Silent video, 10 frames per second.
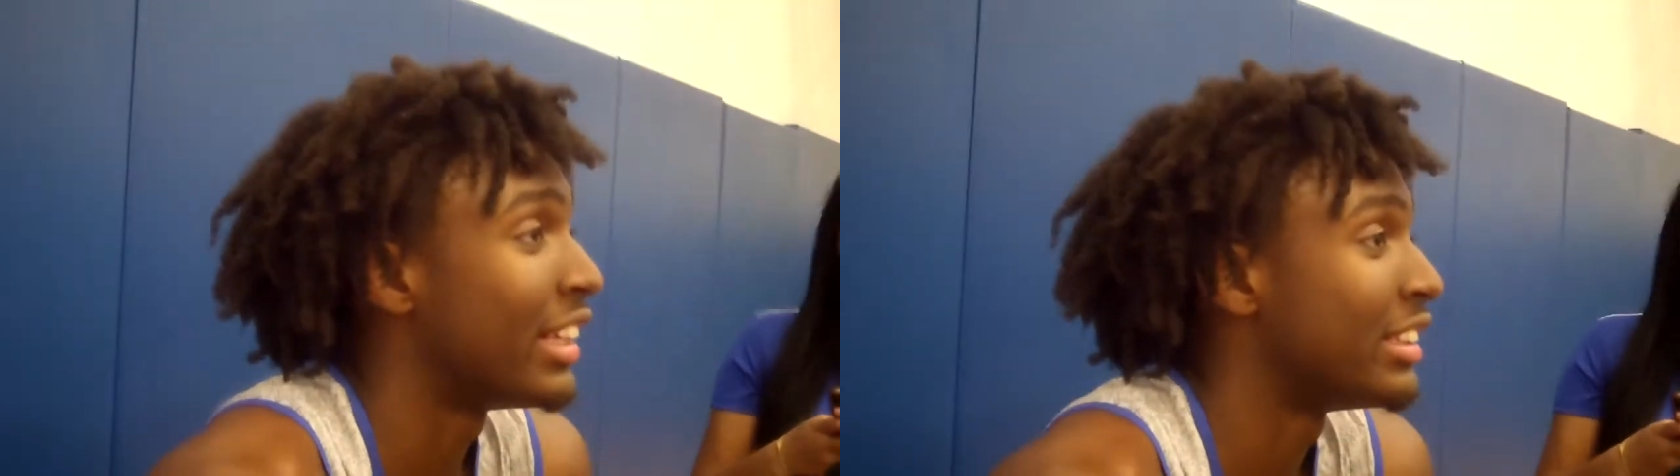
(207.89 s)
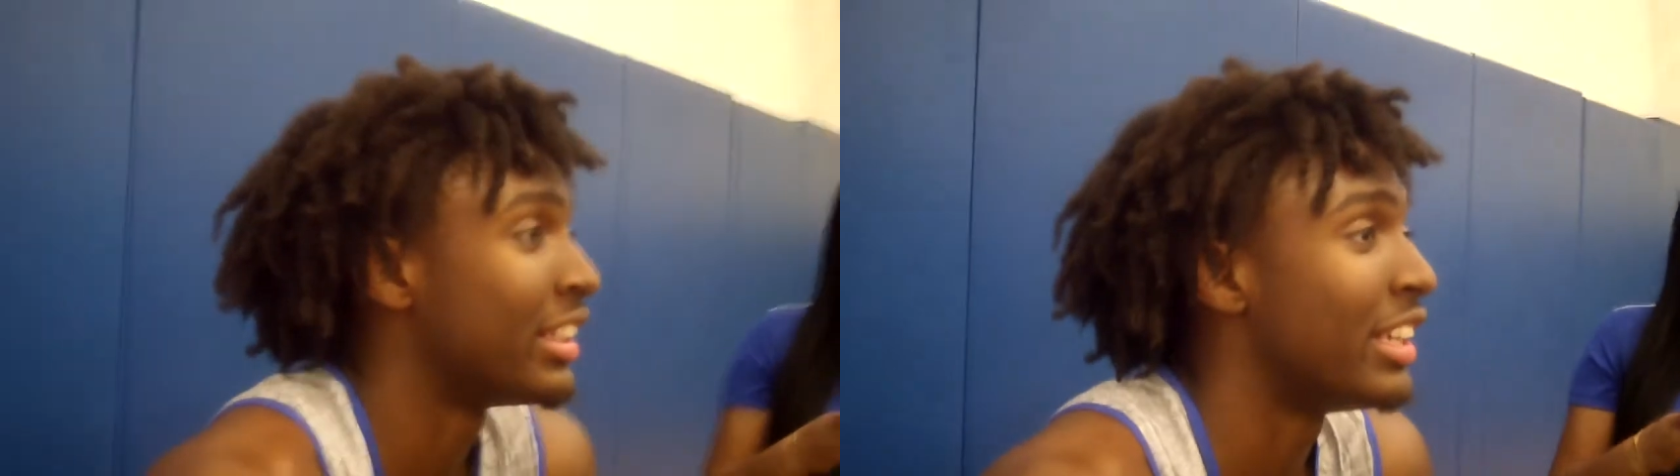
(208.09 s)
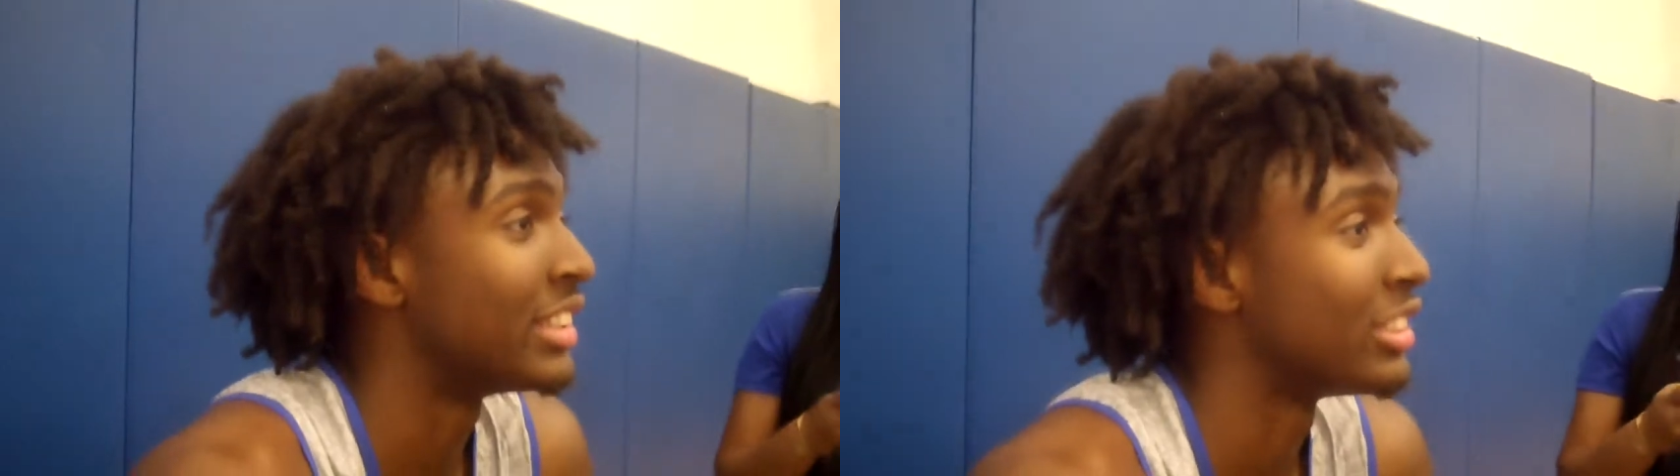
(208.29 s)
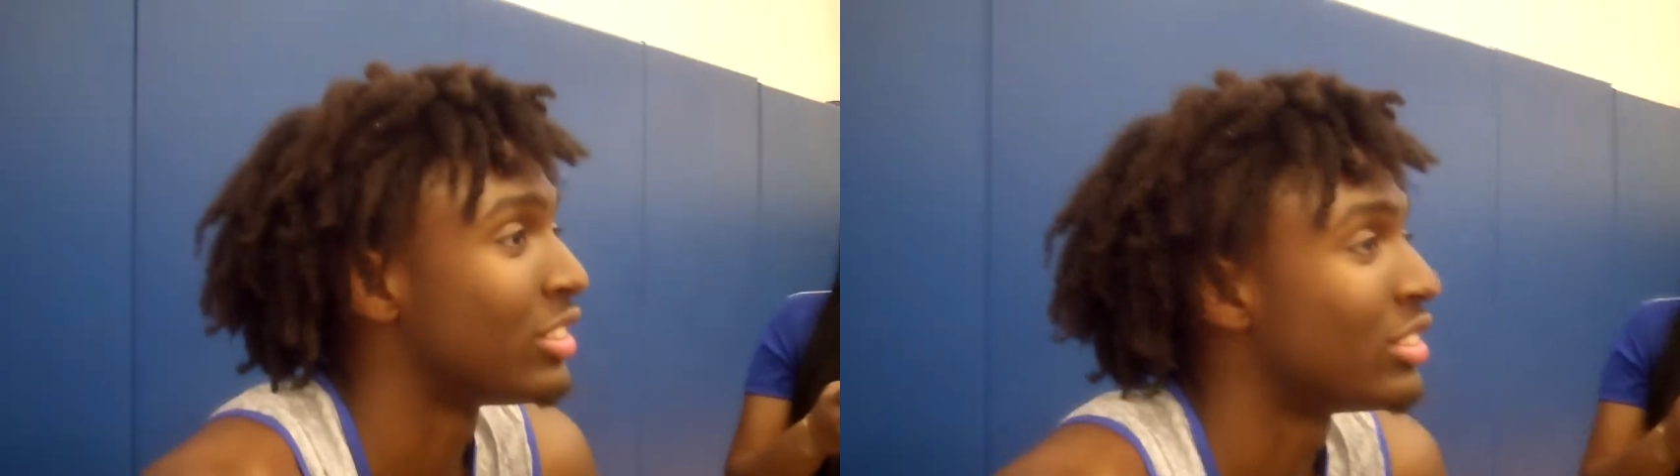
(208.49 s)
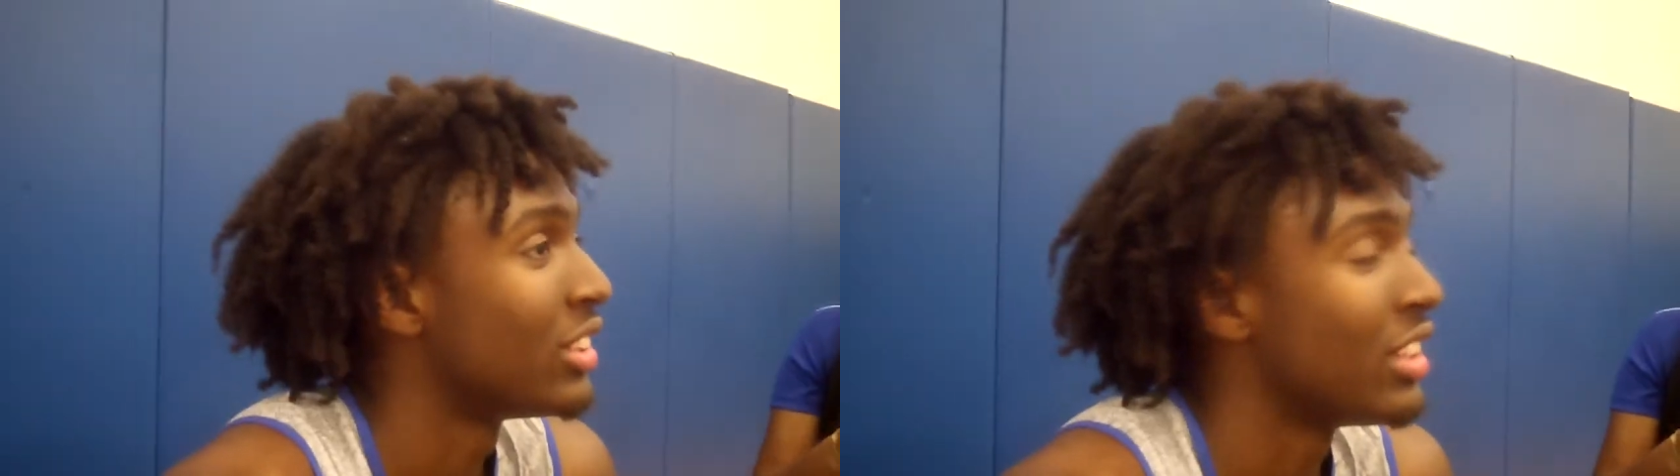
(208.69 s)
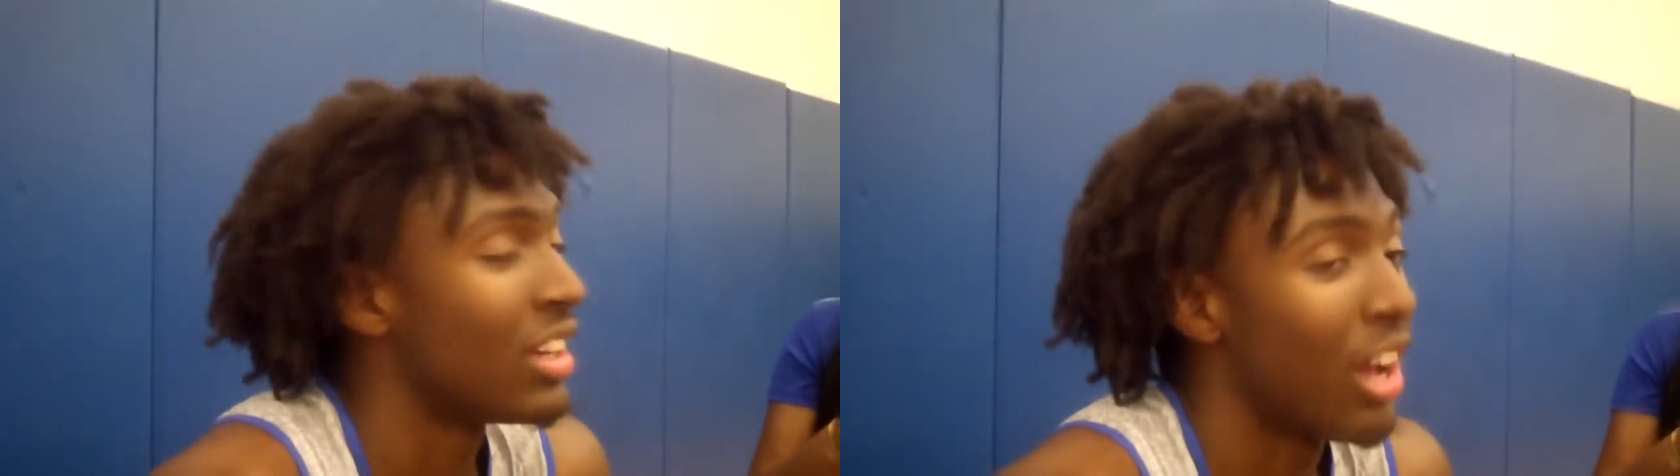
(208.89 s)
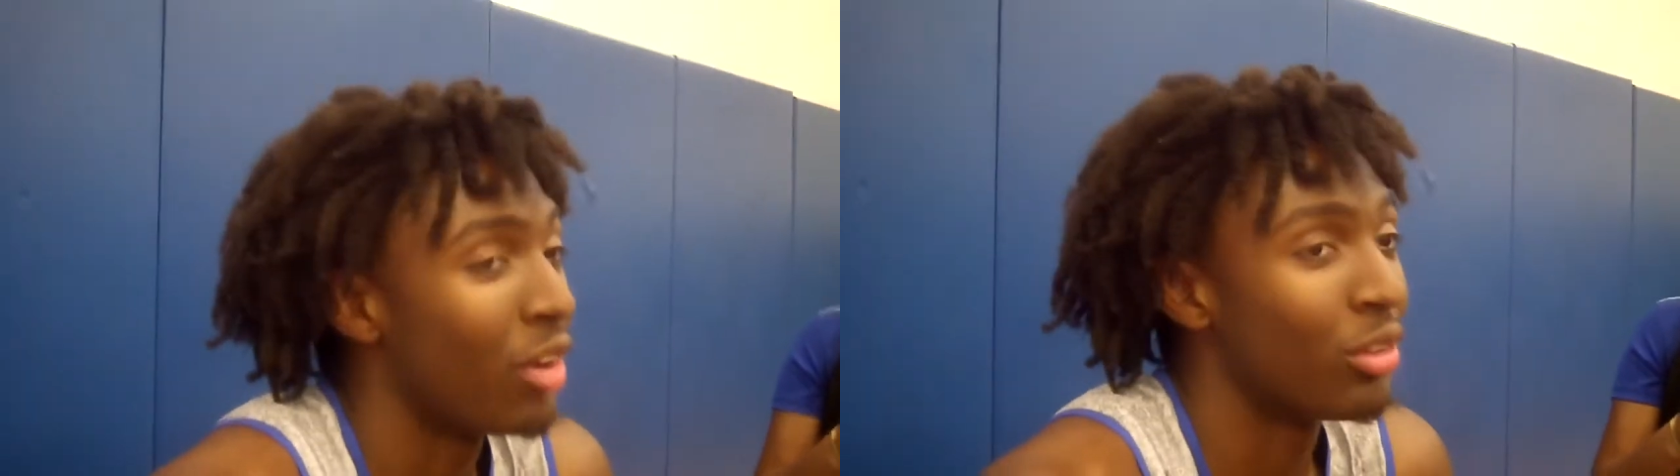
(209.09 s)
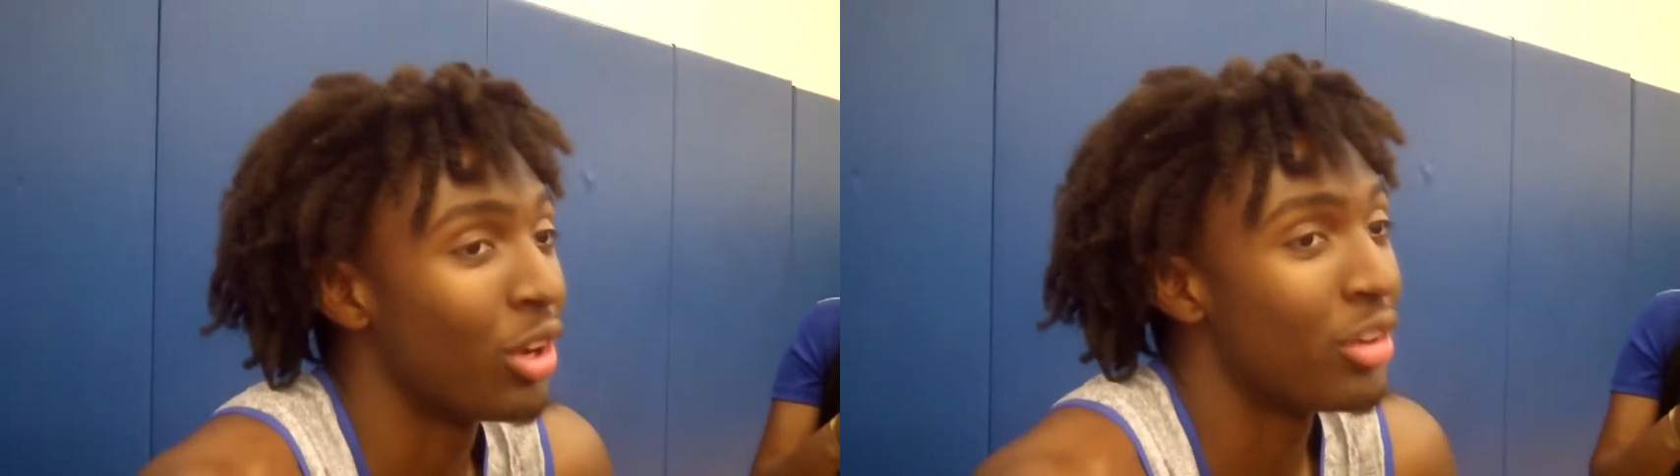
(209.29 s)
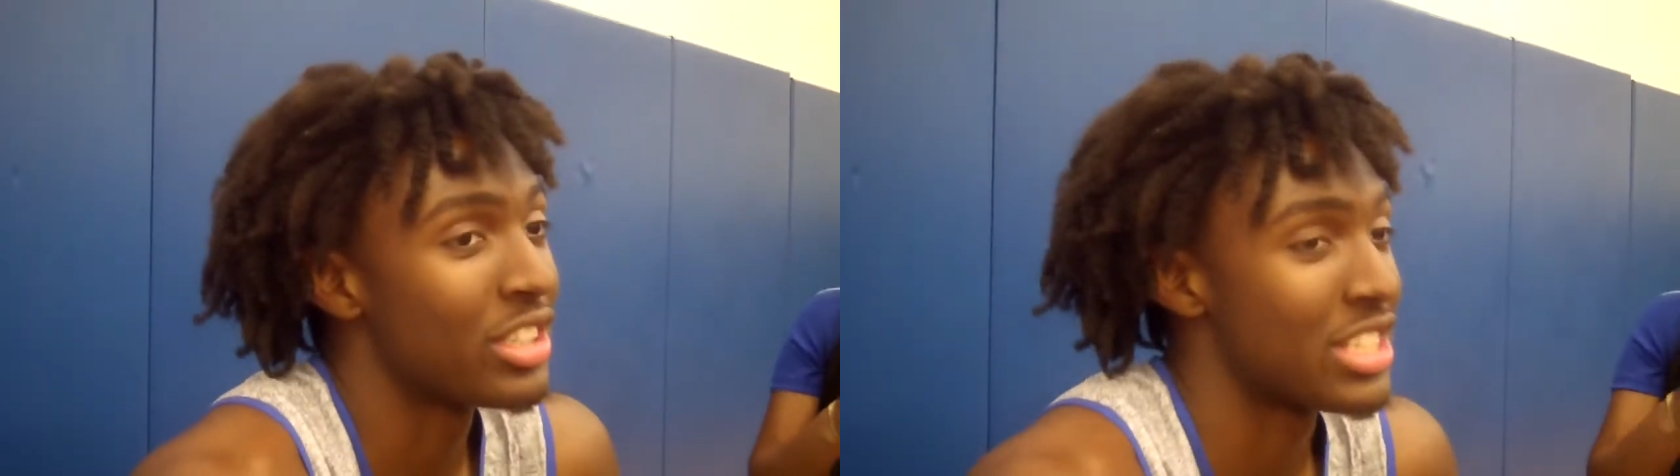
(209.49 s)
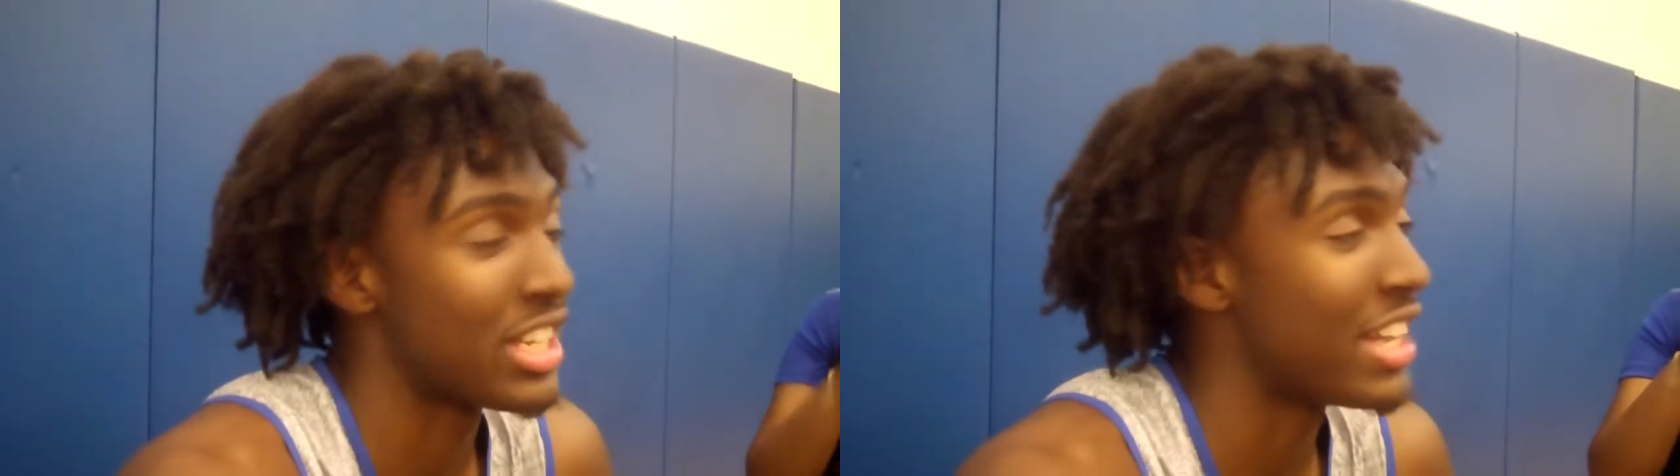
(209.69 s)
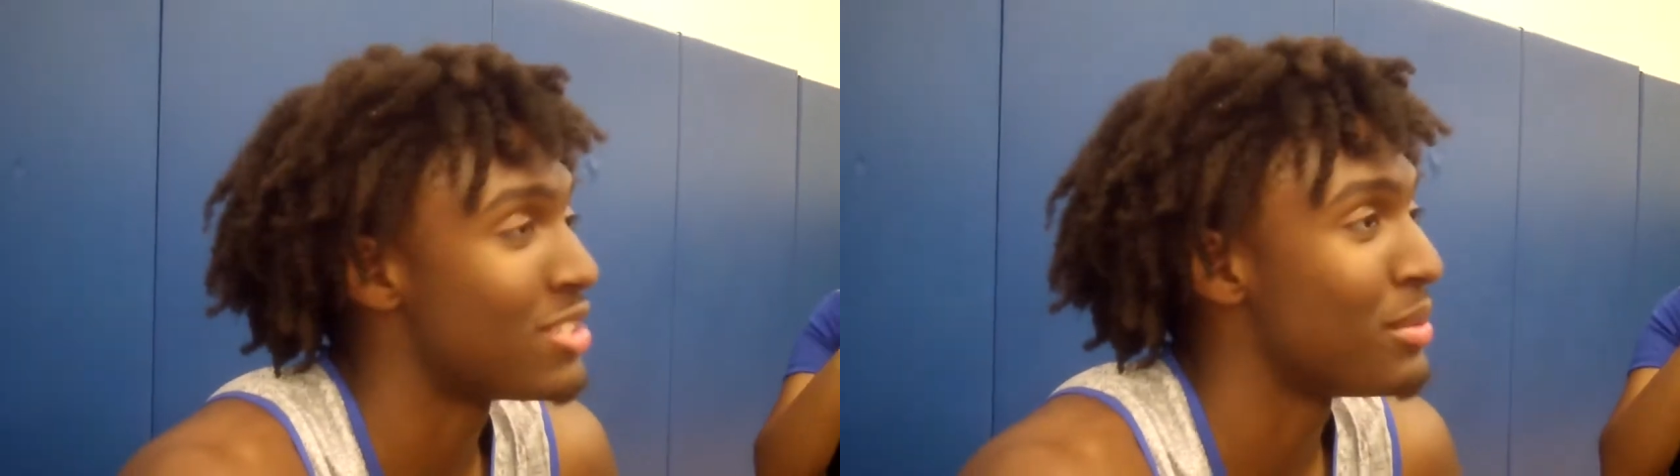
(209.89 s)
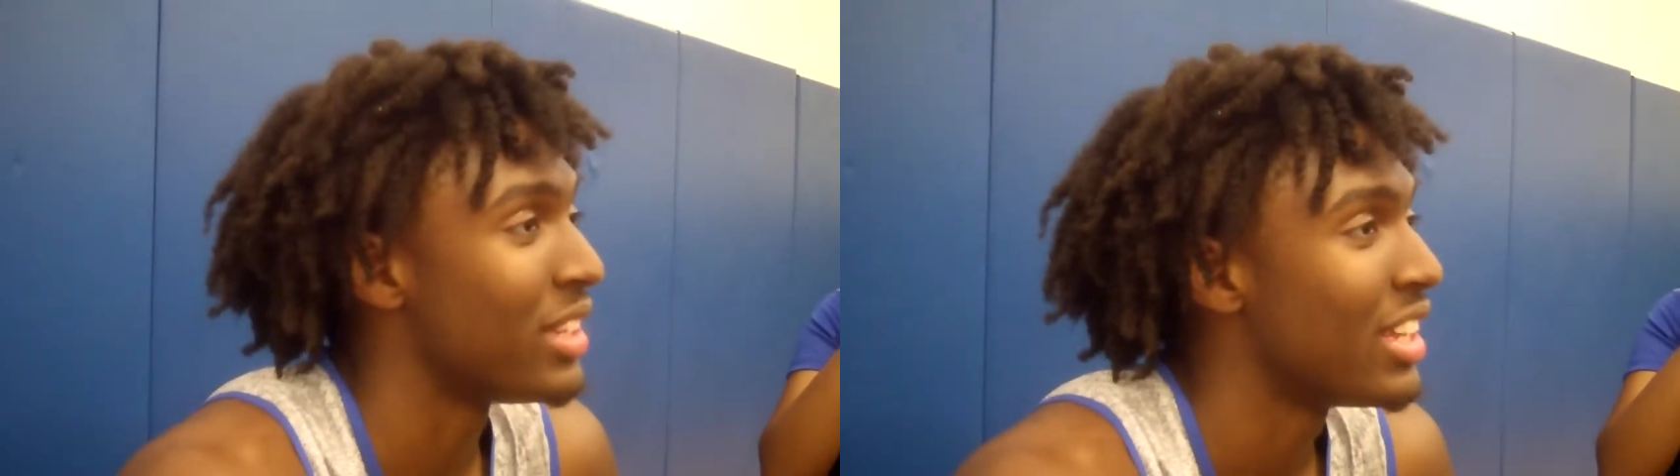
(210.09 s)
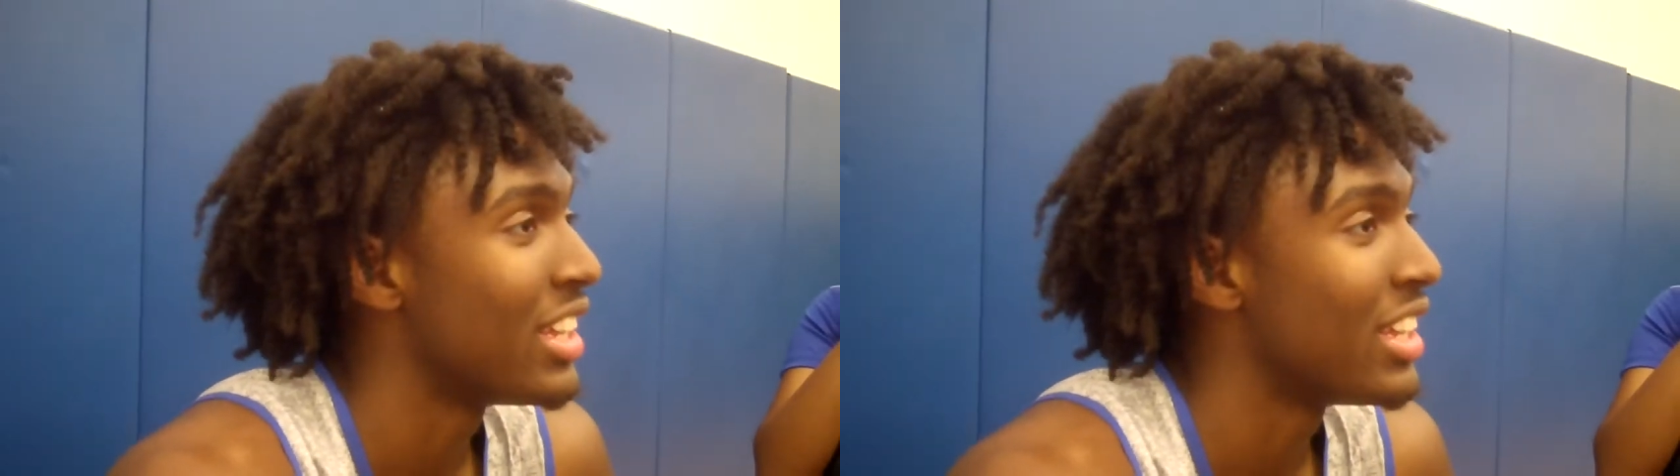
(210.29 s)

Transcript: I don't know, it just excites me.